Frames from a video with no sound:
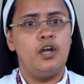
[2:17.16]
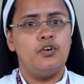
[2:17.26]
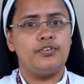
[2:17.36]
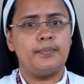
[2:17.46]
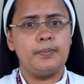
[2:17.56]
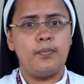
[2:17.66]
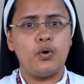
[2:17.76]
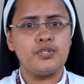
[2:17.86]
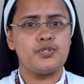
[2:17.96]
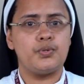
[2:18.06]
From the
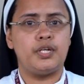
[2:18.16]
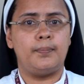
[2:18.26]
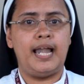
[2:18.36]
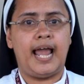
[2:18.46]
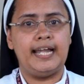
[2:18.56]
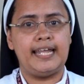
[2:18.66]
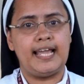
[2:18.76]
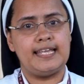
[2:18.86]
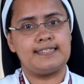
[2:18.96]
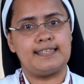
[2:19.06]
most suitable
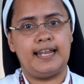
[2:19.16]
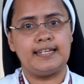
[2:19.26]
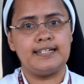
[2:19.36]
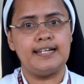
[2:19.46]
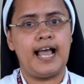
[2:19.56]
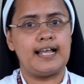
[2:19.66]
idea is selected